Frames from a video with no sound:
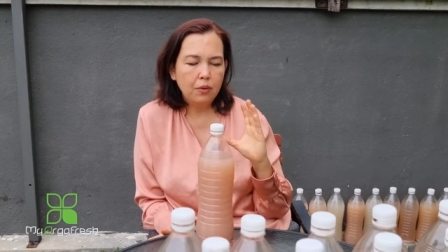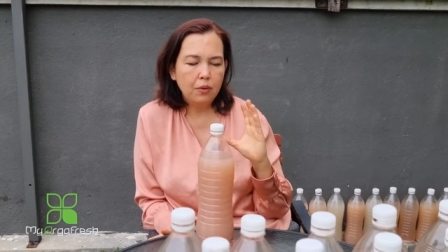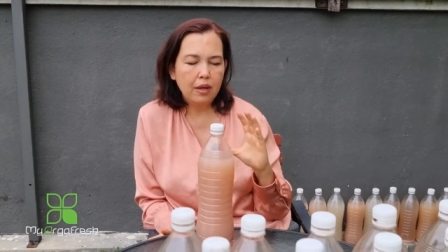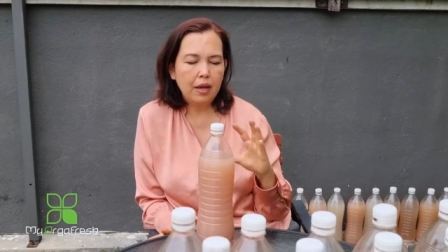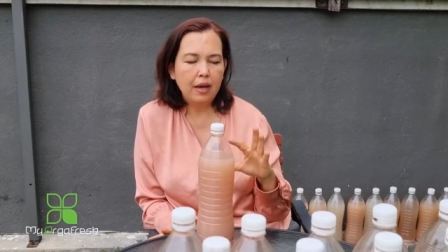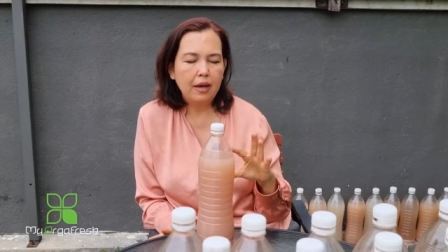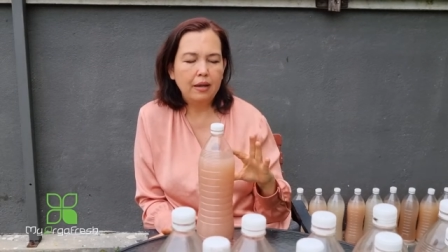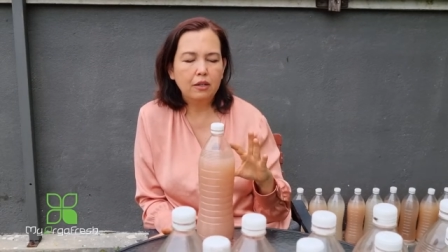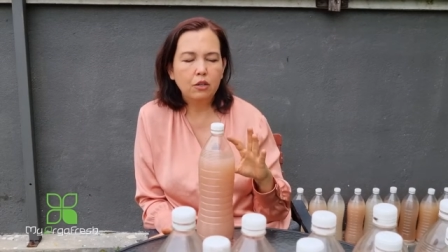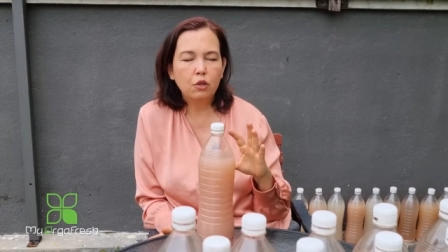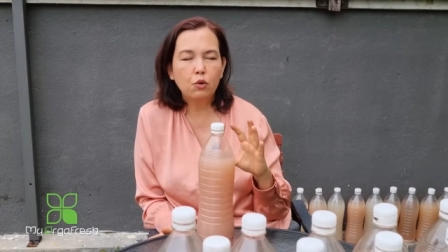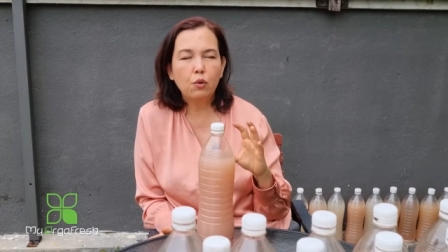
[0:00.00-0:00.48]

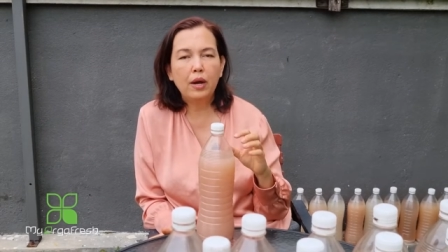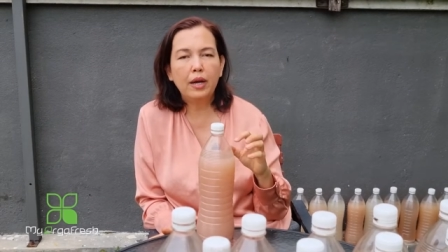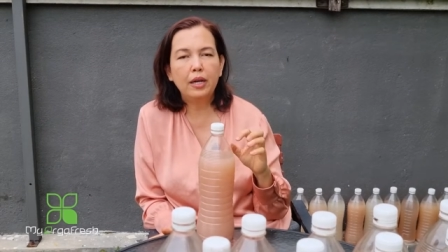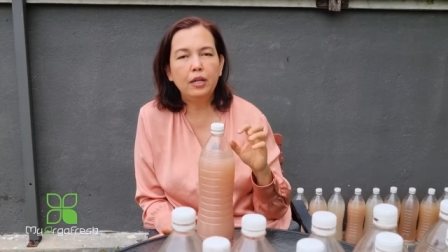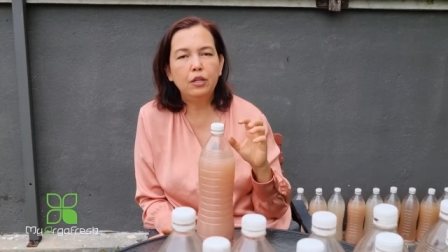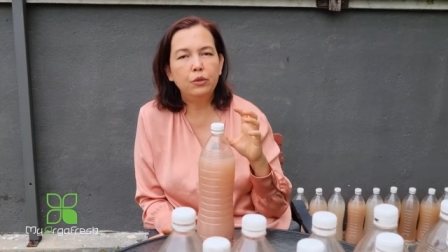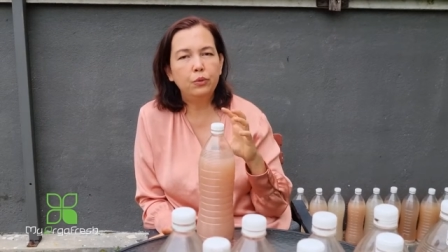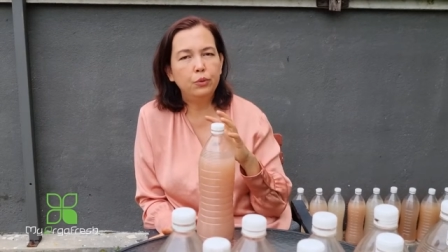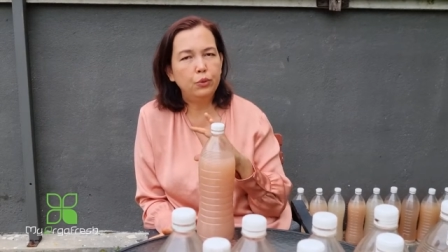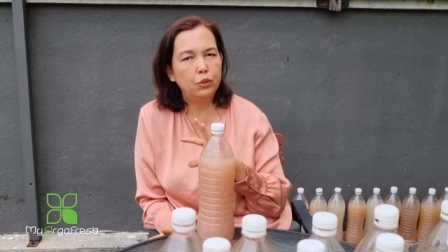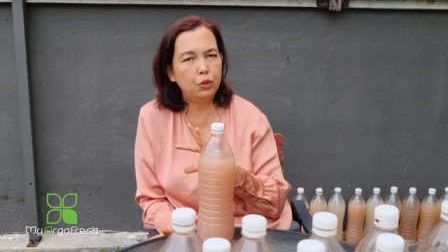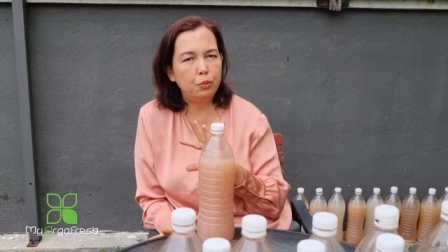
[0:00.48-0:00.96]
you can
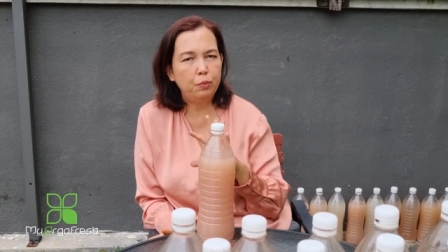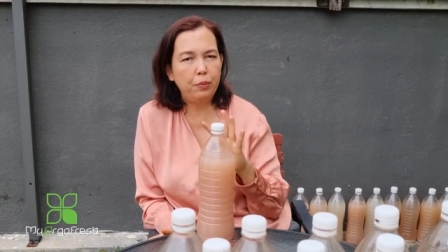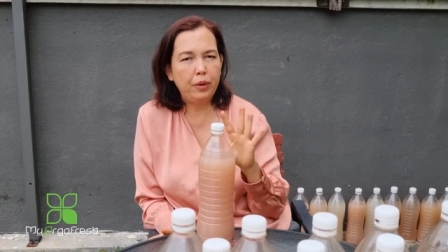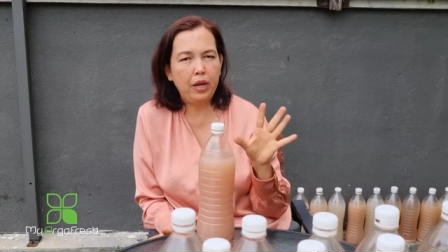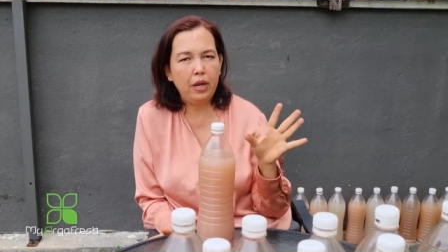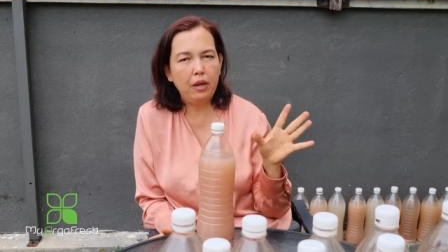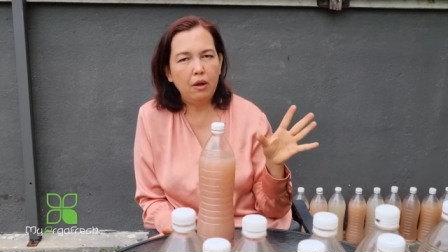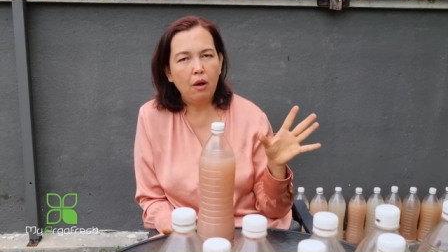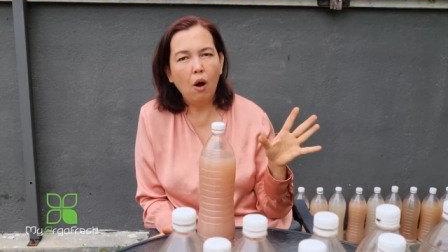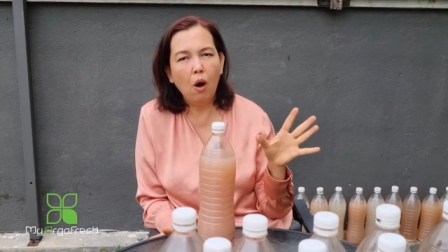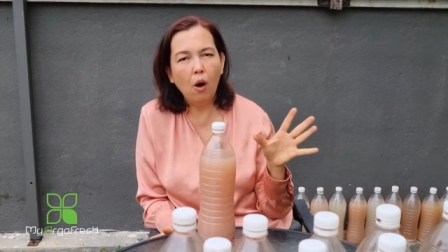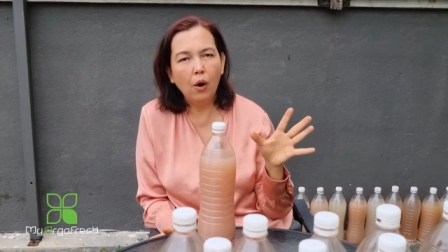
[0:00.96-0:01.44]
try to
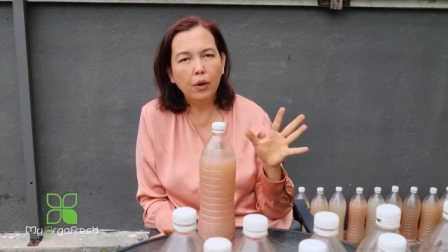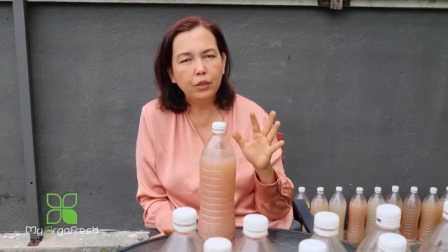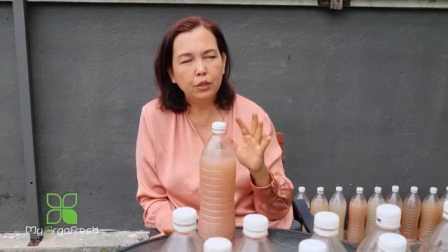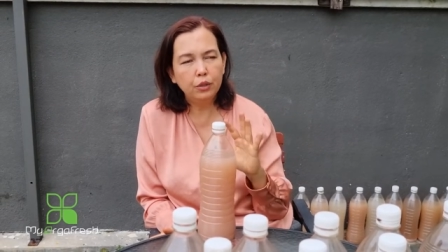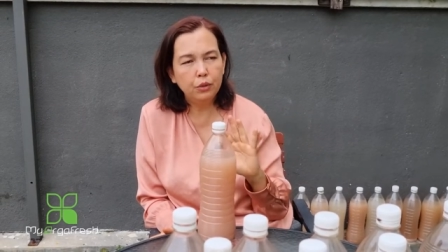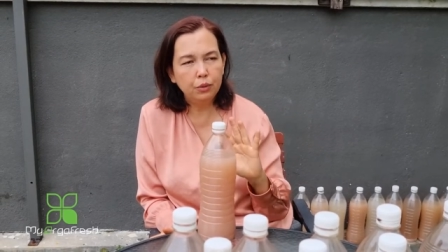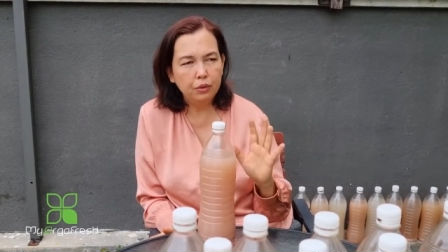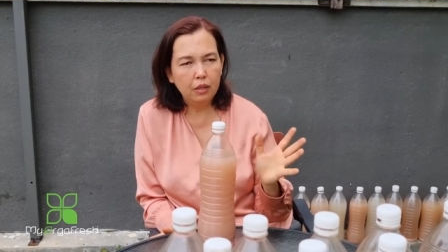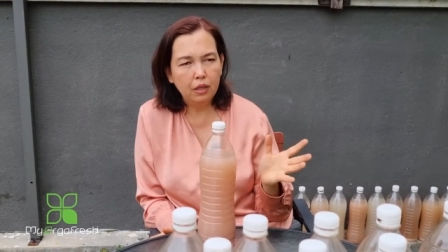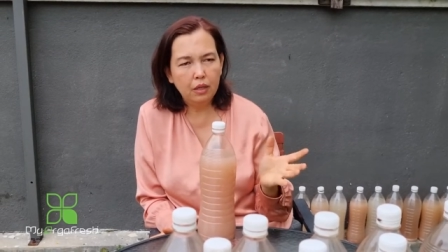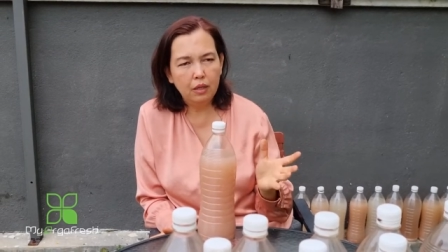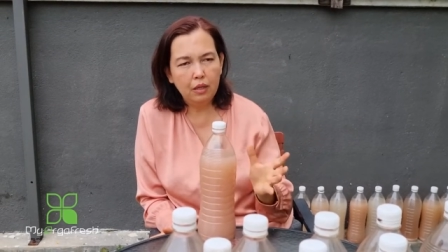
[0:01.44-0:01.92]
spray
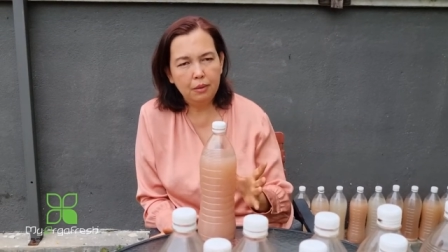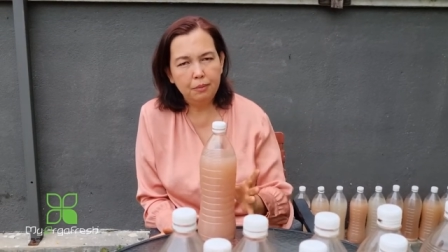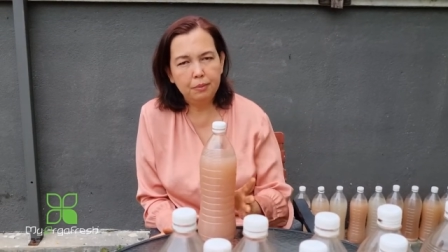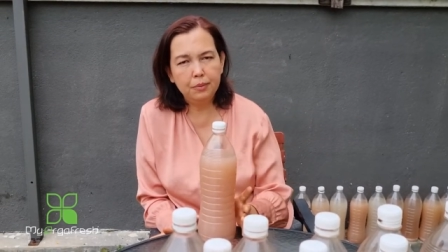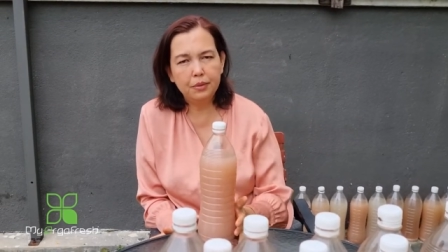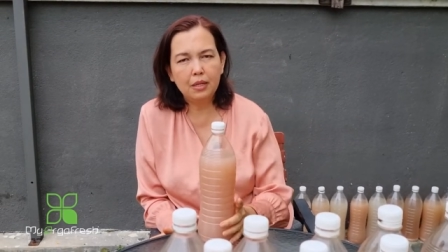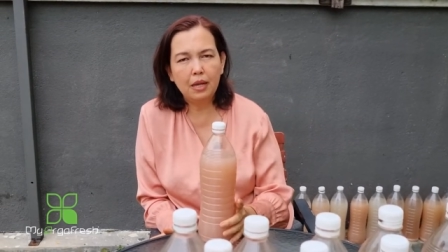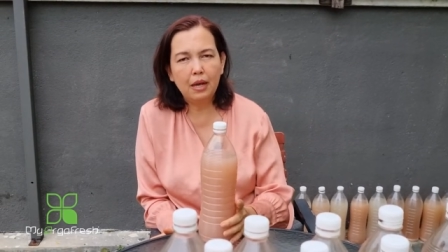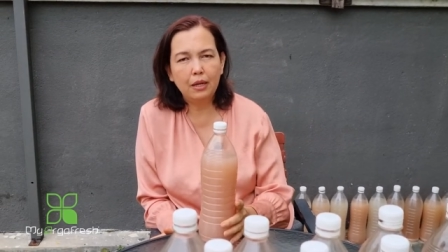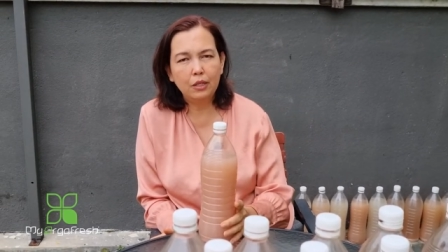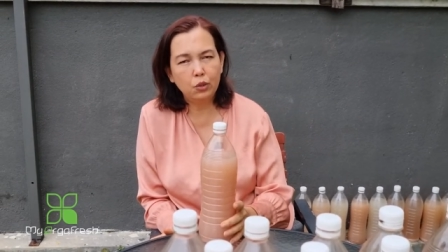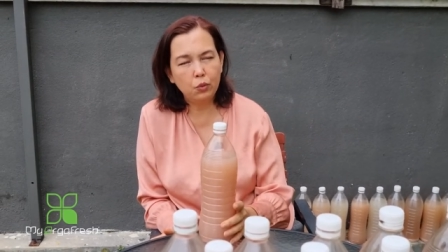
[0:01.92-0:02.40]
onto the
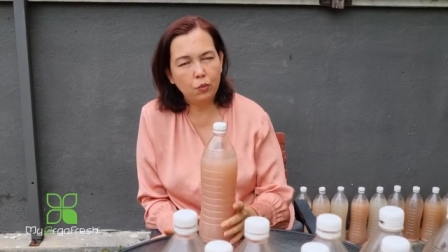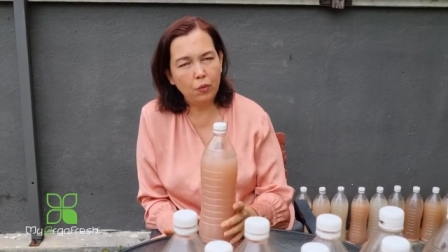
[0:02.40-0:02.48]
leaves